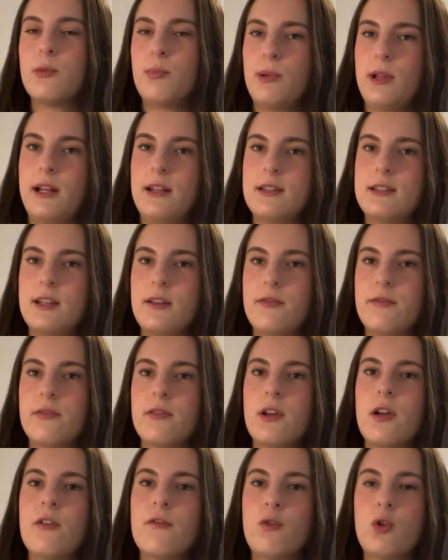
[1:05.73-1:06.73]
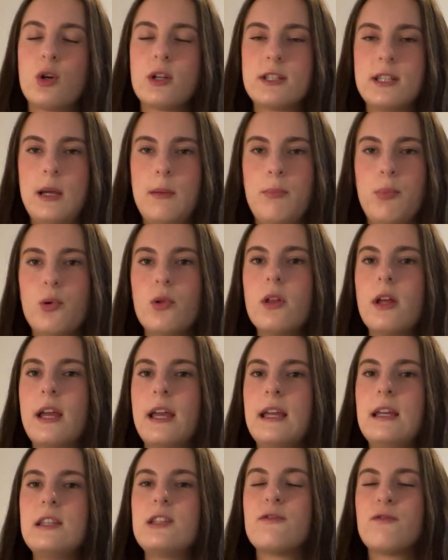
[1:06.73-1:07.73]
plaintiff. For example,
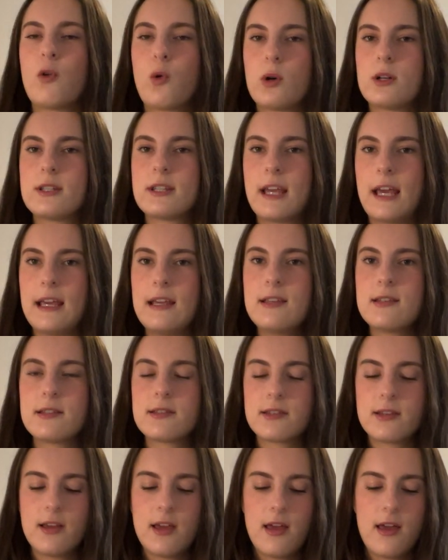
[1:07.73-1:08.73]
a divorce case,